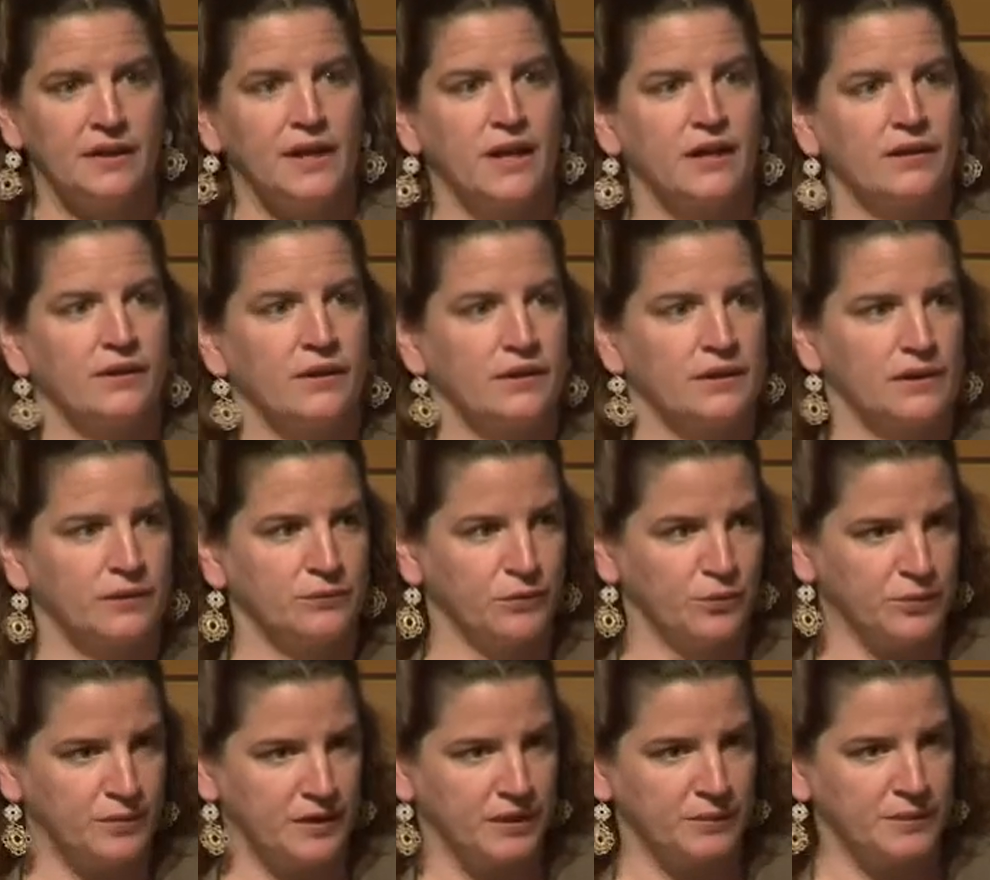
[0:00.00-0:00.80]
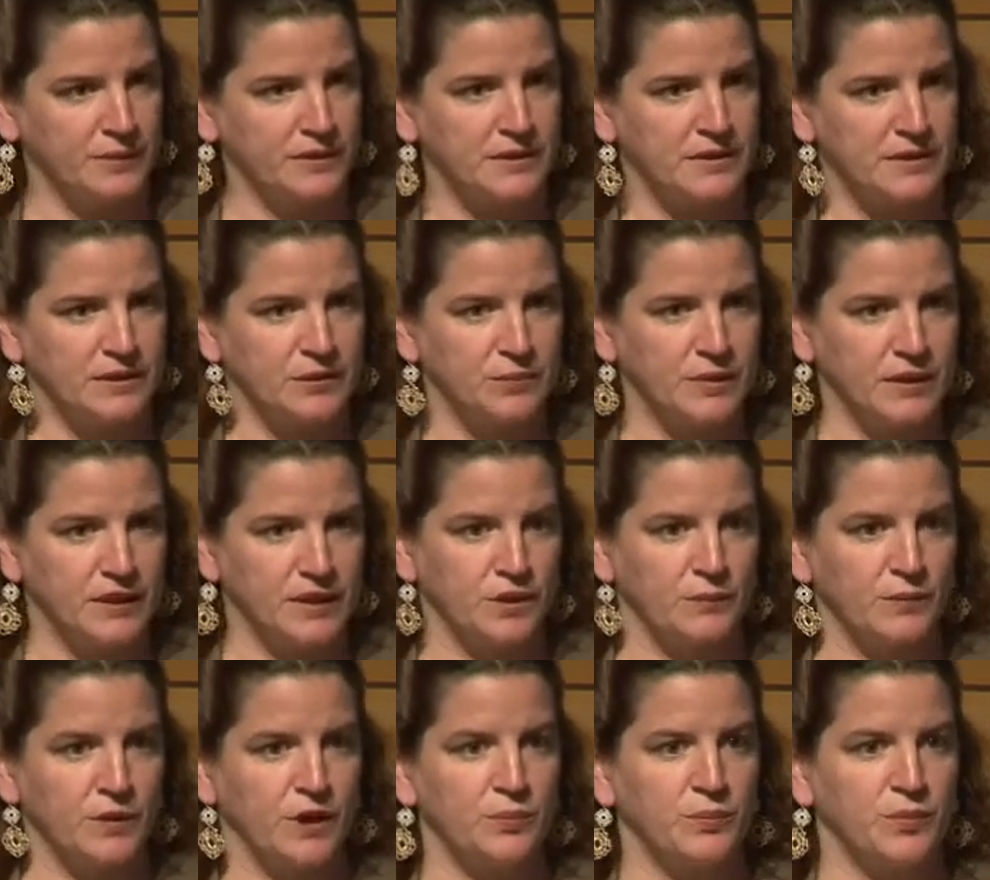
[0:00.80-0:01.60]
and Arlen will be able to pick
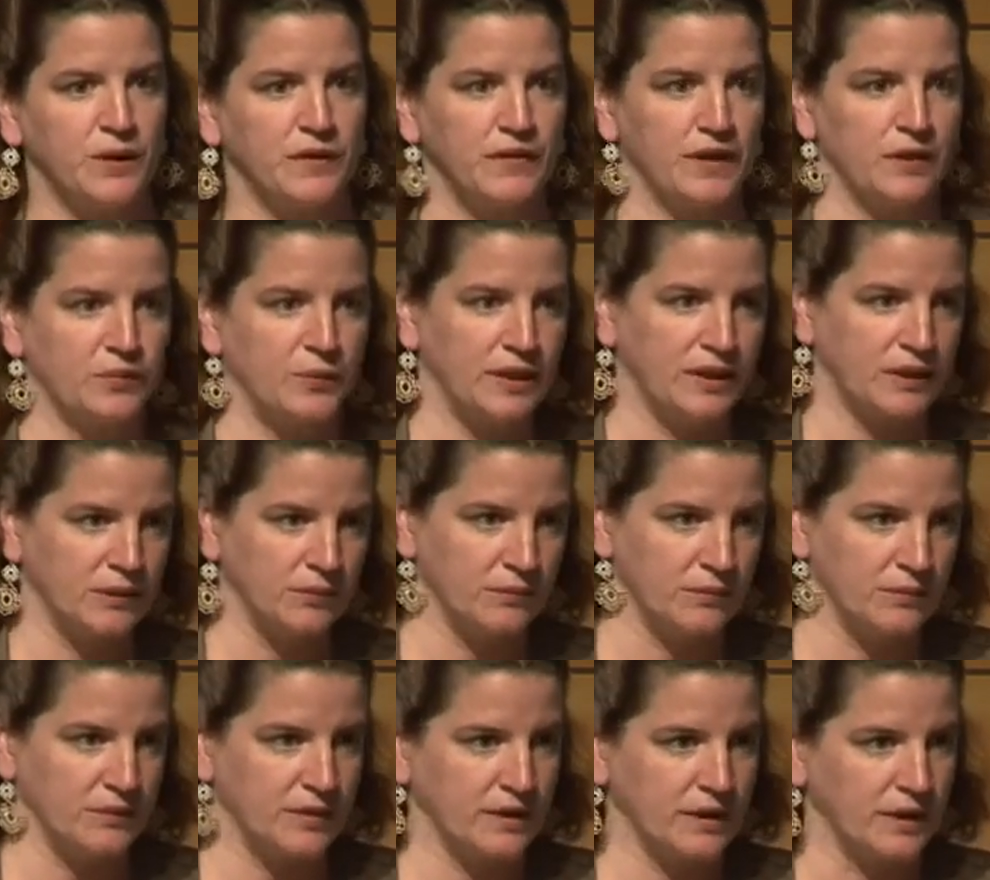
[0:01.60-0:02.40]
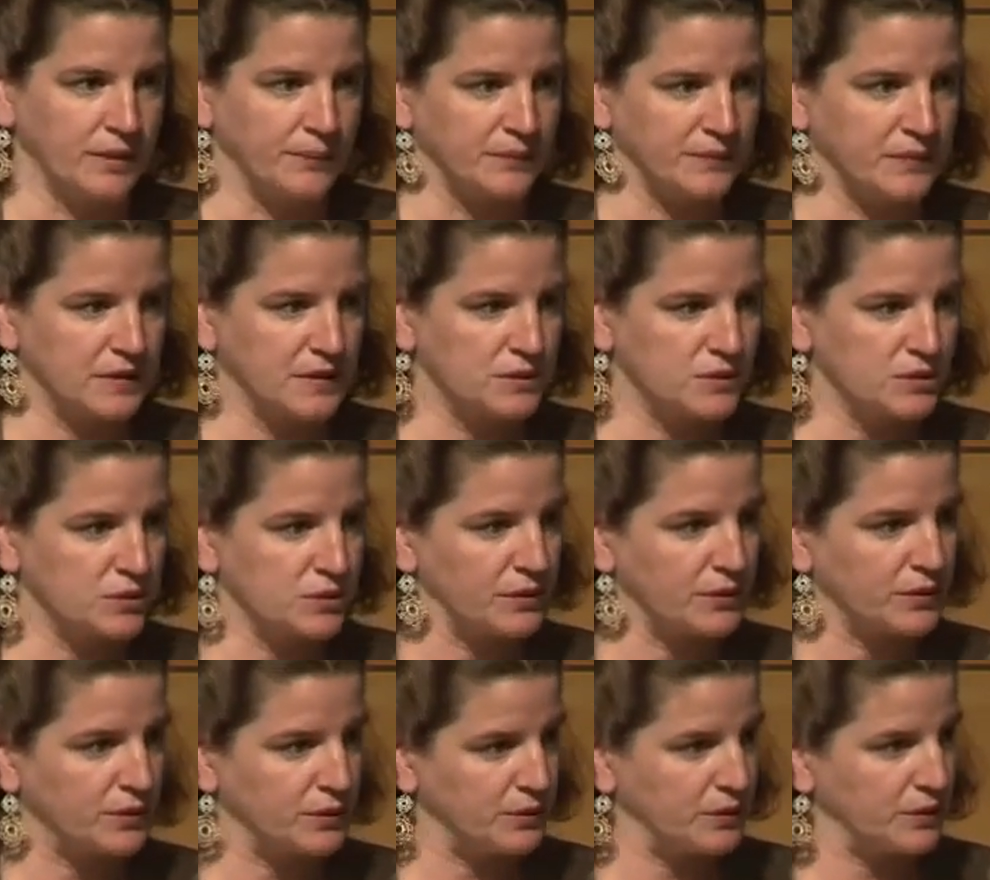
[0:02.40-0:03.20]
them up, and then we can
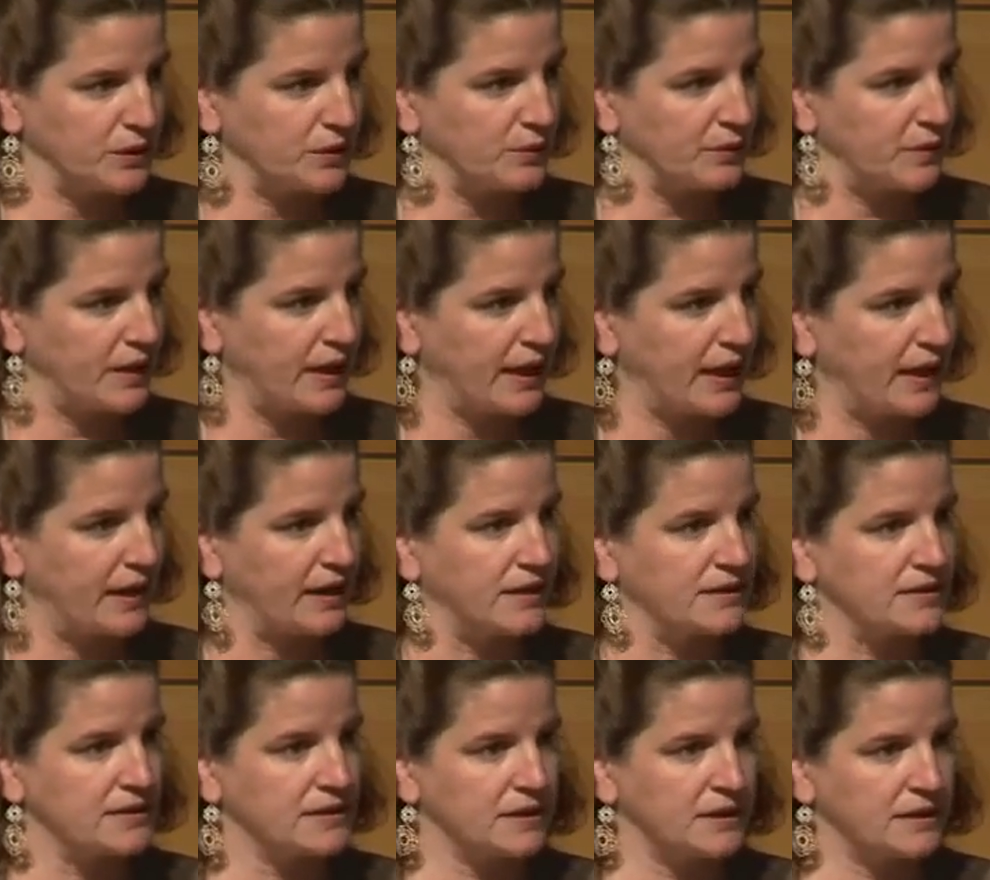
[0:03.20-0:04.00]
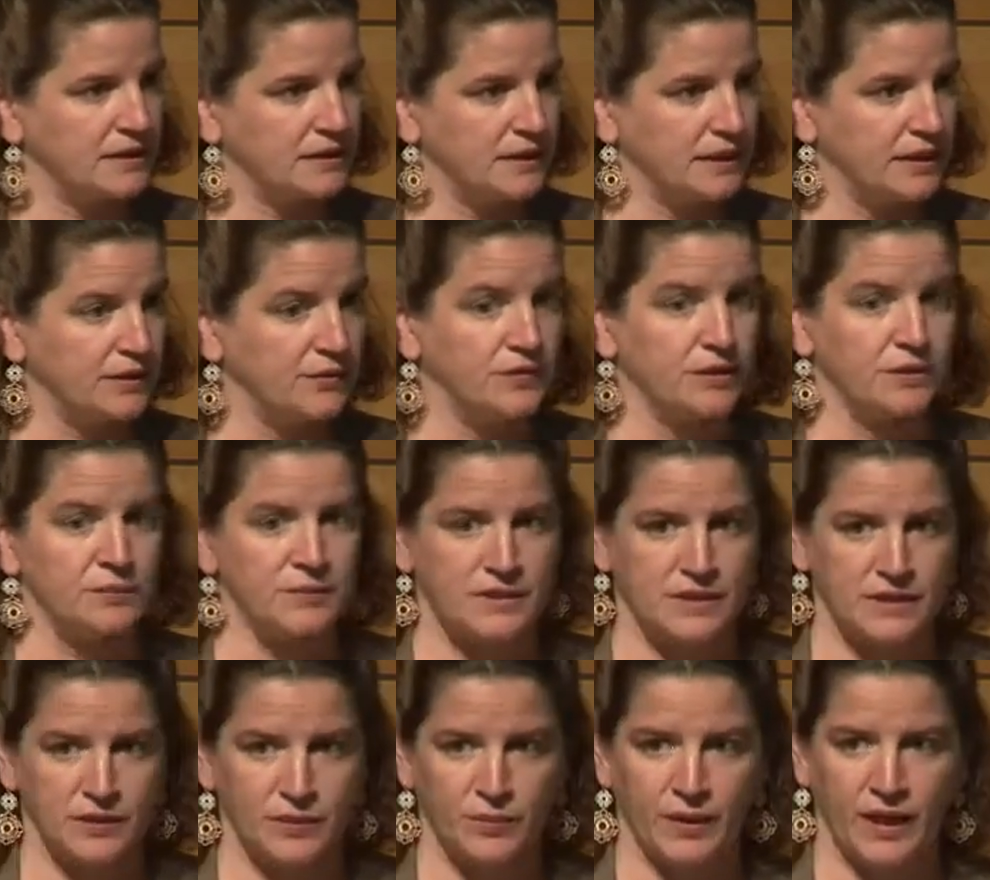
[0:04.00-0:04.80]
sort through them and give them
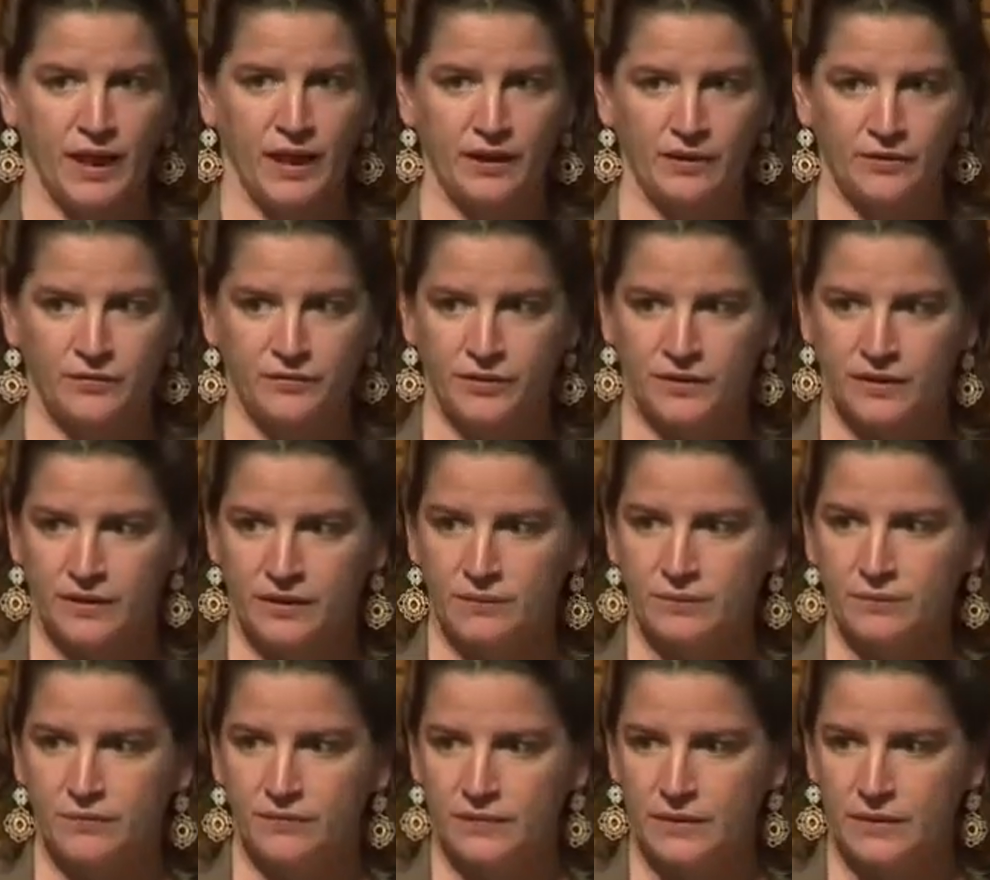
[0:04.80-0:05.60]
to the panel for the